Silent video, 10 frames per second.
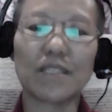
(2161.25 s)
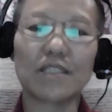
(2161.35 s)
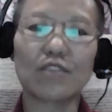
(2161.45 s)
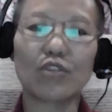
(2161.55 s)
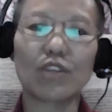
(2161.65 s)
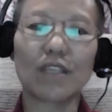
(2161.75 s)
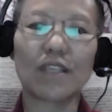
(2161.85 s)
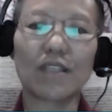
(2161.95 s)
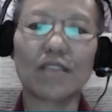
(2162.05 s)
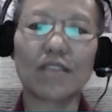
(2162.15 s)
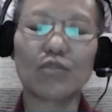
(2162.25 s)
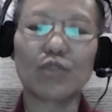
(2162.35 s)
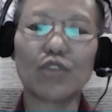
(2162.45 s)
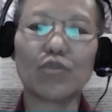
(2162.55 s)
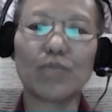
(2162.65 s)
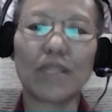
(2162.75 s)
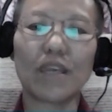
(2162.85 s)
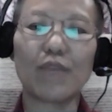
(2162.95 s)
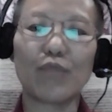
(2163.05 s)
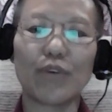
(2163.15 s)
It is not that it's going to be
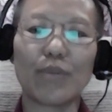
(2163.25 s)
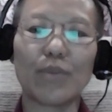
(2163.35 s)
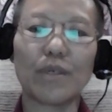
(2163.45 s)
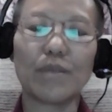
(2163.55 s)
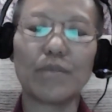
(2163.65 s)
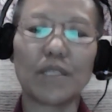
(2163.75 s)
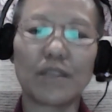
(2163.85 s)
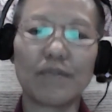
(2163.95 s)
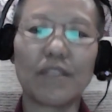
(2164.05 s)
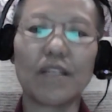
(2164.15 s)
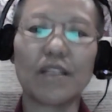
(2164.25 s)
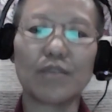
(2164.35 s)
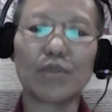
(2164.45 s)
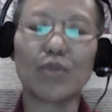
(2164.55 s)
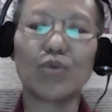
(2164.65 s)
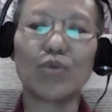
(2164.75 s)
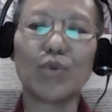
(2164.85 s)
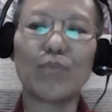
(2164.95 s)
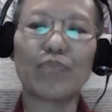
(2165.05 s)
there forever, but definitely it will go.